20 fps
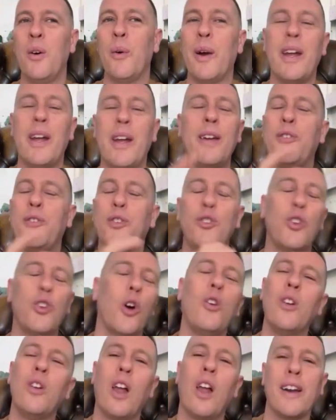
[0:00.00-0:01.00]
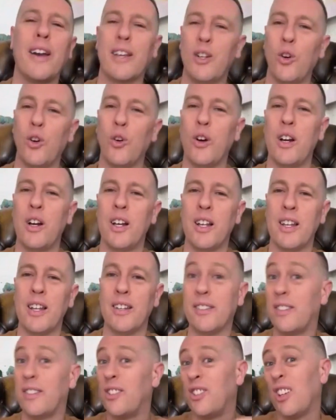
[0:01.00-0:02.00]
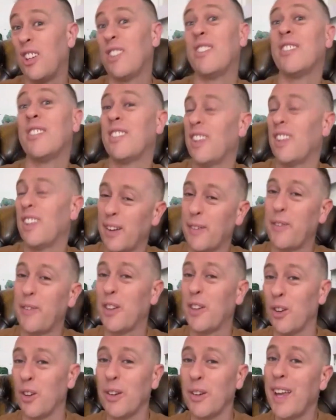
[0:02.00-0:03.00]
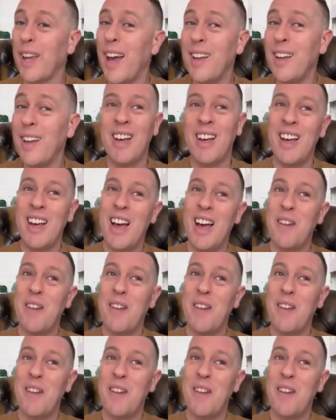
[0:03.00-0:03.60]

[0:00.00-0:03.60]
where if you don't like an oil, it suggests something for you to look at.